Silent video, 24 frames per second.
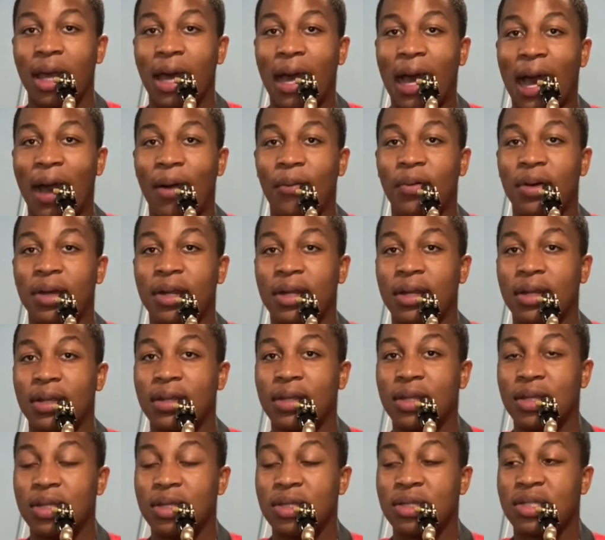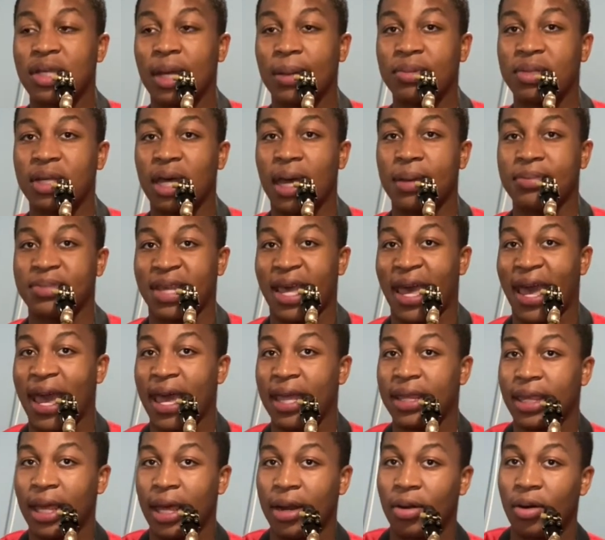I would sometimes add
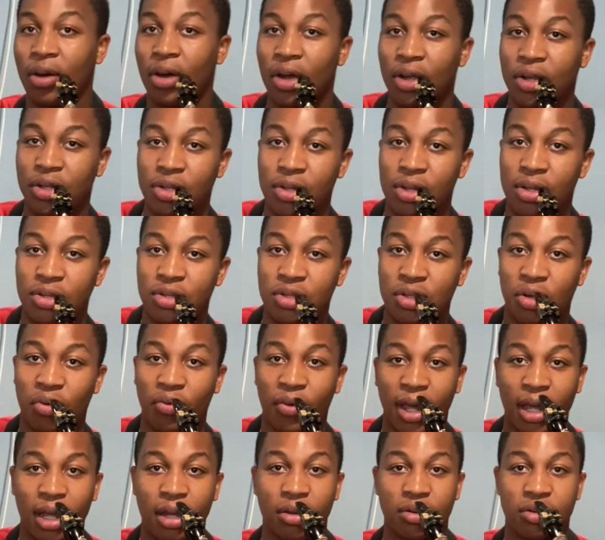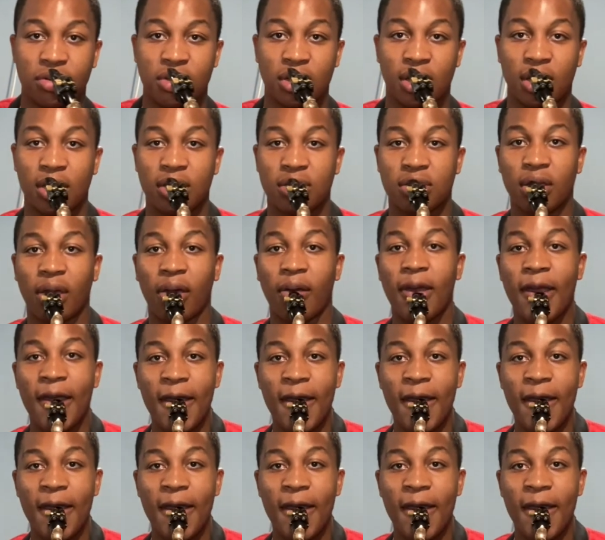that on to the regular C. So